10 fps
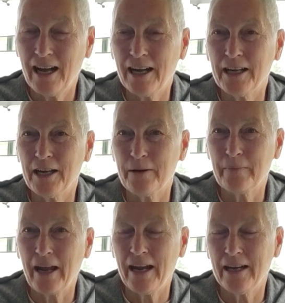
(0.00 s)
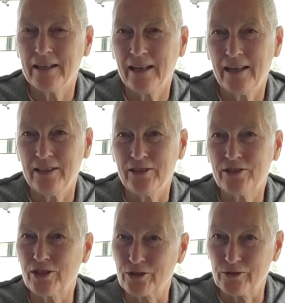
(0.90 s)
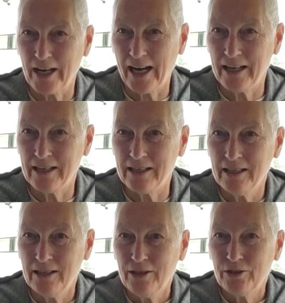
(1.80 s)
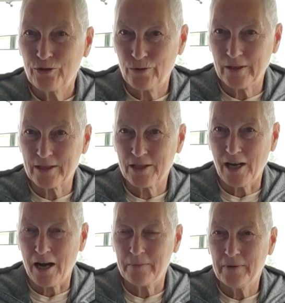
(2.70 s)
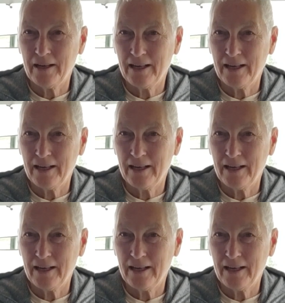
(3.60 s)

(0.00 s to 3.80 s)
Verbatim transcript: I am at a Circle K truck stop.